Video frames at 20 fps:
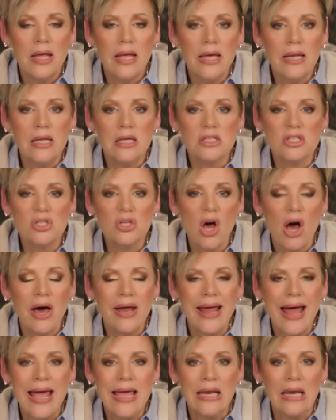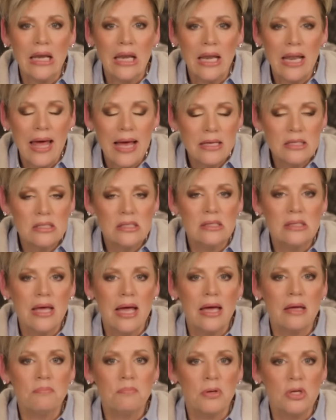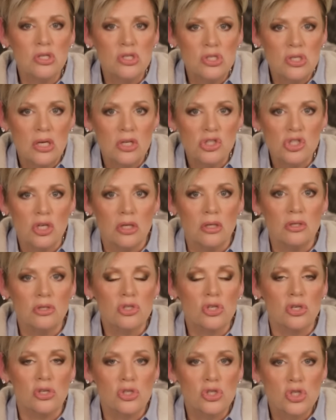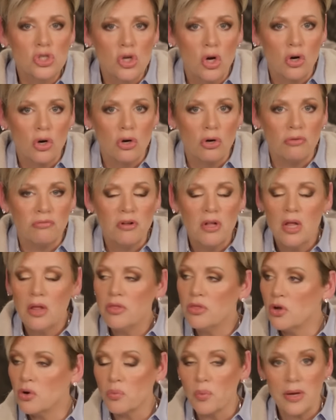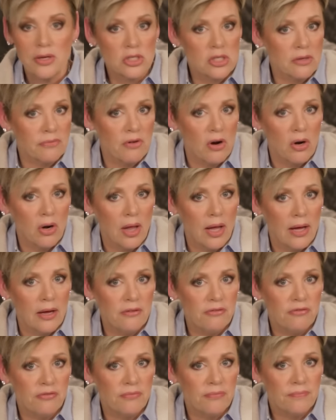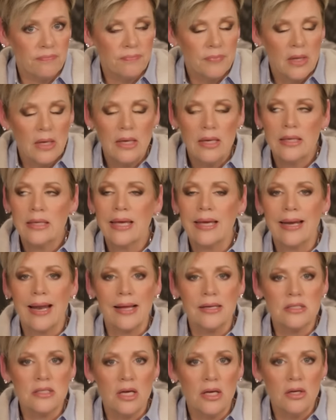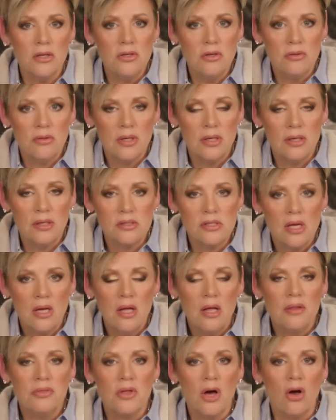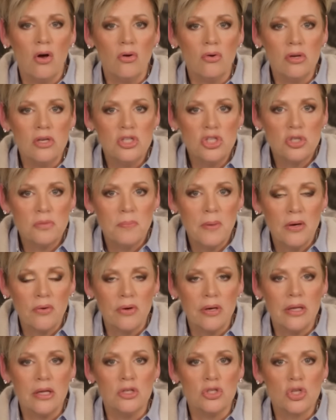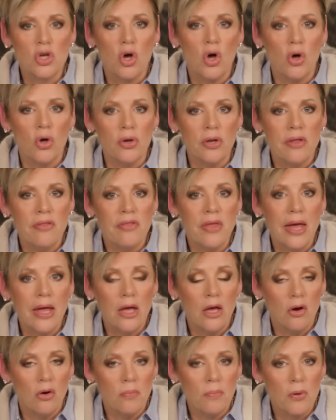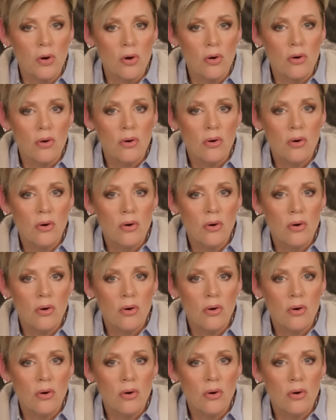It is not a less than position to serve the rest of our life. Can I tell you this? The Holy Spirit is called the Helper.